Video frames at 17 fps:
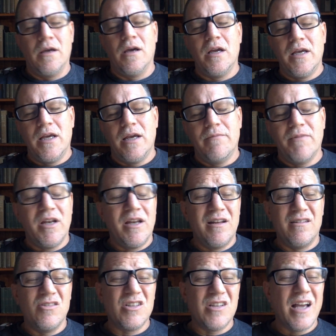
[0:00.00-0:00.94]
I mean,
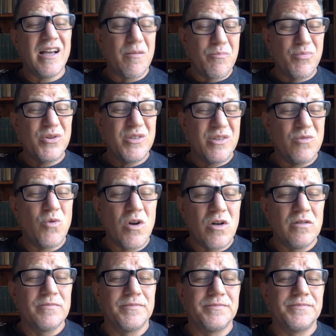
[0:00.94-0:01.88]
it looked like a prison
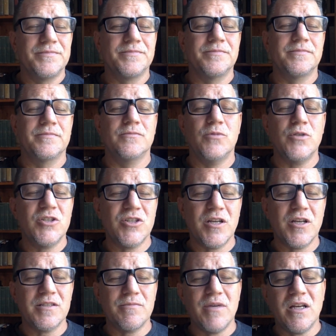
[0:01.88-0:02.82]
wall, which
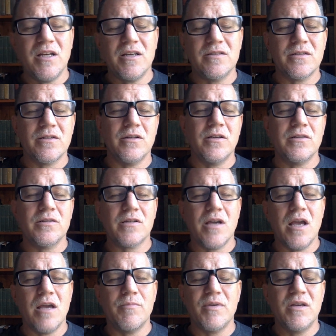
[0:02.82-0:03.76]
doesn't mean he's going to
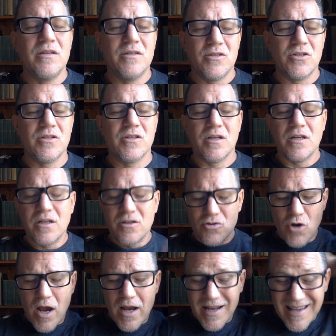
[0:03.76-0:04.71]
escape. He's just going to
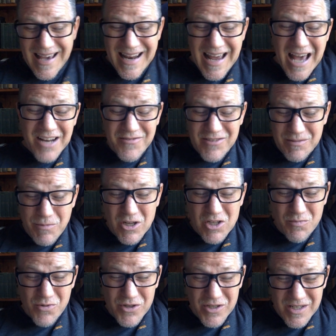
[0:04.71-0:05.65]
try to get out of as
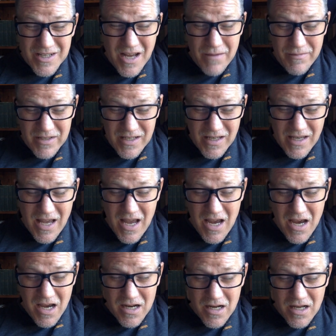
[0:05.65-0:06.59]
much prison time as he
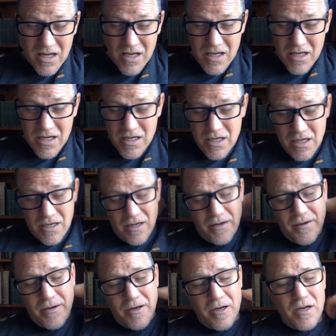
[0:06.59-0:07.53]
can.
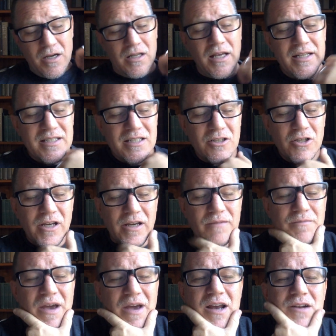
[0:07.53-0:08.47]
Let's look at
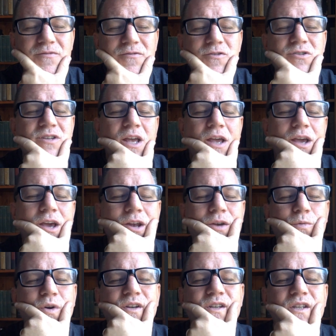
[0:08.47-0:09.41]
Manafort's head.
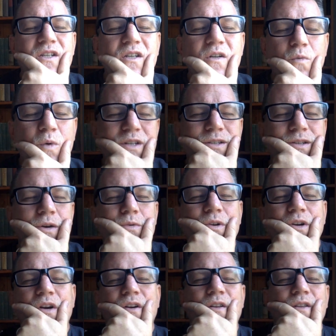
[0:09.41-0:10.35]
What's
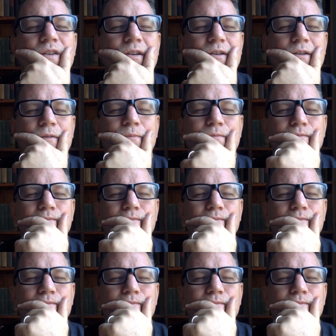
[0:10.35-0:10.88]
going on in there?